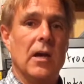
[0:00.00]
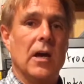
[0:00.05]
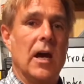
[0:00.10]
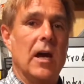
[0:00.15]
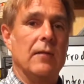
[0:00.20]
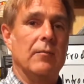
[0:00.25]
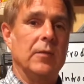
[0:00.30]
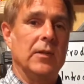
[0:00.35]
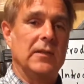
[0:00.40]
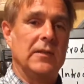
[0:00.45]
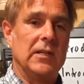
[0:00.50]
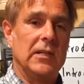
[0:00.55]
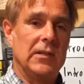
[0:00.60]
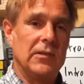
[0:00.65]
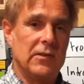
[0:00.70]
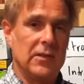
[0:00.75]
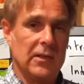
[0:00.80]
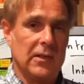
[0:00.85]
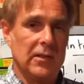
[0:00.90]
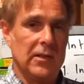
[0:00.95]
I've been
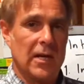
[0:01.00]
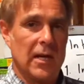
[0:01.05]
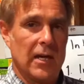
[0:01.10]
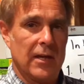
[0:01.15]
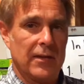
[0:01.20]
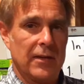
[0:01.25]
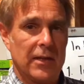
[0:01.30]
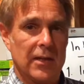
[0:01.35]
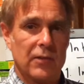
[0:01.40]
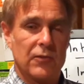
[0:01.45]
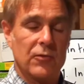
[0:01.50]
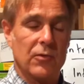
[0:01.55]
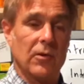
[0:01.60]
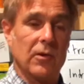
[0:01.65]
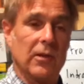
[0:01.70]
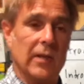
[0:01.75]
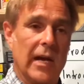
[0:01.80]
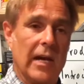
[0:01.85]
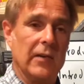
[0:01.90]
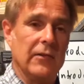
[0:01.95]
teaching the Intro to
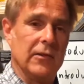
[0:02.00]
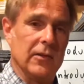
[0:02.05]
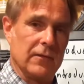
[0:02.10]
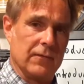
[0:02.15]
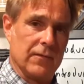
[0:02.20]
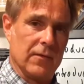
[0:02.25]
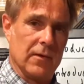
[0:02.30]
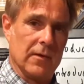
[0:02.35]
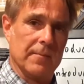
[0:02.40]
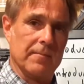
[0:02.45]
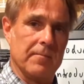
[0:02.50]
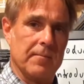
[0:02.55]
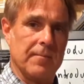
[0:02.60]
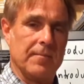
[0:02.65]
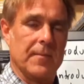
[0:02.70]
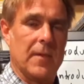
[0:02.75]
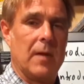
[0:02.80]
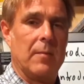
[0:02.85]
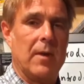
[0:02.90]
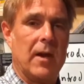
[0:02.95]
Logic for
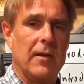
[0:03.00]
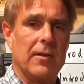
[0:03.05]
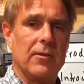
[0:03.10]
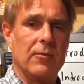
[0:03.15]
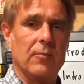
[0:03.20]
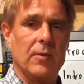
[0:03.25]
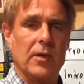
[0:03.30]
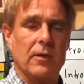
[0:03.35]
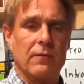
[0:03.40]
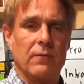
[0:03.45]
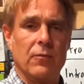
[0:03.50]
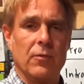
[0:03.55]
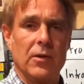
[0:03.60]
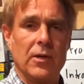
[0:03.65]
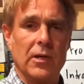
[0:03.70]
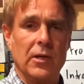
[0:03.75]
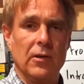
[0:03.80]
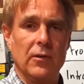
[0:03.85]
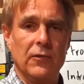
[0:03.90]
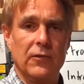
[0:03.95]
about 3 or 4
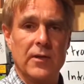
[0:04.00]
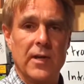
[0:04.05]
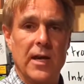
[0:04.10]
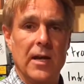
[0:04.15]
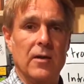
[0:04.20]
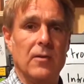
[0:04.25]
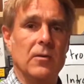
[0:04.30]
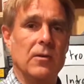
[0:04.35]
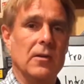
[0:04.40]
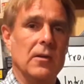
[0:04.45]
years now.